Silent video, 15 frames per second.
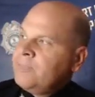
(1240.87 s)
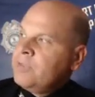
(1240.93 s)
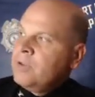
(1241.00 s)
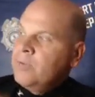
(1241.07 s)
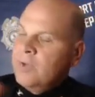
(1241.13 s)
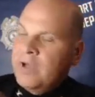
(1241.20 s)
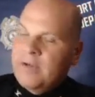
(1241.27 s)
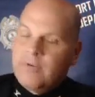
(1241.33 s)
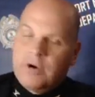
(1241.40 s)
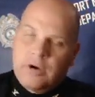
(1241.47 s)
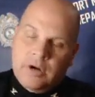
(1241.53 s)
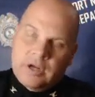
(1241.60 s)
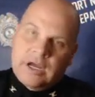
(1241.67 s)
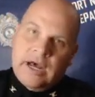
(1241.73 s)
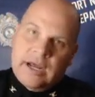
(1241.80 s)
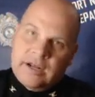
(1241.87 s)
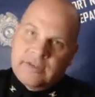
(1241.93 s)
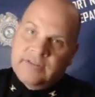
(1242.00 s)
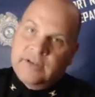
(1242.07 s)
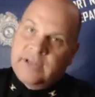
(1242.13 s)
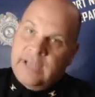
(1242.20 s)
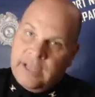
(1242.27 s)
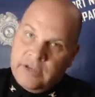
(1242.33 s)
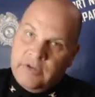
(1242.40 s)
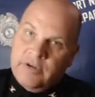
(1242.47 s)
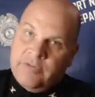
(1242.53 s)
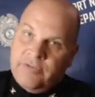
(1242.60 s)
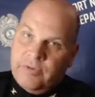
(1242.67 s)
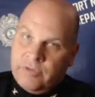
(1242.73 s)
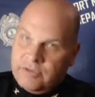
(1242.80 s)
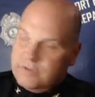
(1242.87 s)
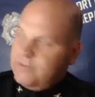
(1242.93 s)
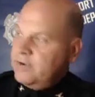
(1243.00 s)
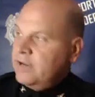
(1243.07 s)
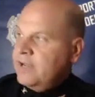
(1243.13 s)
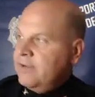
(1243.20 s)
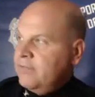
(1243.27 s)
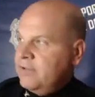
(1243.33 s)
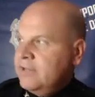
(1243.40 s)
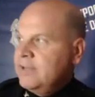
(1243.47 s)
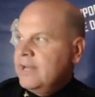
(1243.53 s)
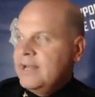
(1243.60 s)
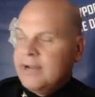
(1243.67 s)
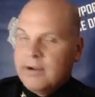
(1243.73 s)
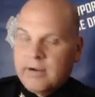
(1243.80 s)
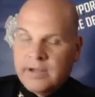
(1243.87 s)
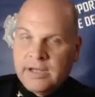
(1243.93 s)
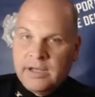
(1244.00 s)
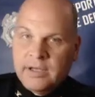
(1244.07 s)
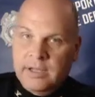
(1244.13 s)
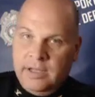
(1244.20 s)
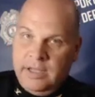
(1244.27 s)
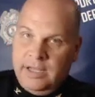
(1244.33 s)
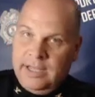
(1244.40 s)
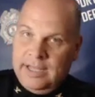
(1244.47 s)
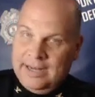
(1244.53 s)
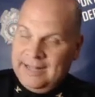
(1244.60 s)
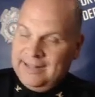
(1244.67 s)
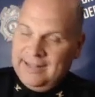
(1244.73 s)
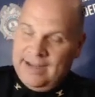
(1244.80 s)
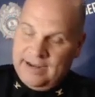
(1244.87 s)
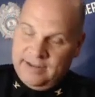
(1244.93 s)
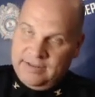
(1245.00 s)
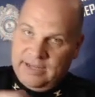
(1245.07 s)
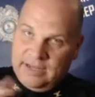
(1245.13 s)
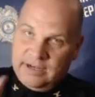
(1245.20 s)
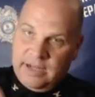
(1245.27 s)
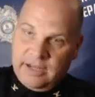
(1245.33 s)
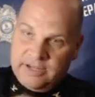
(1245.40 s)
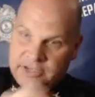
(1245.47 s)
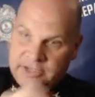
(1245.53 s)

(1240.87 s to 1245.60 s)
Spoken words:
We have our narcotics and gang unit focused very heavily in that area, and a lot of technology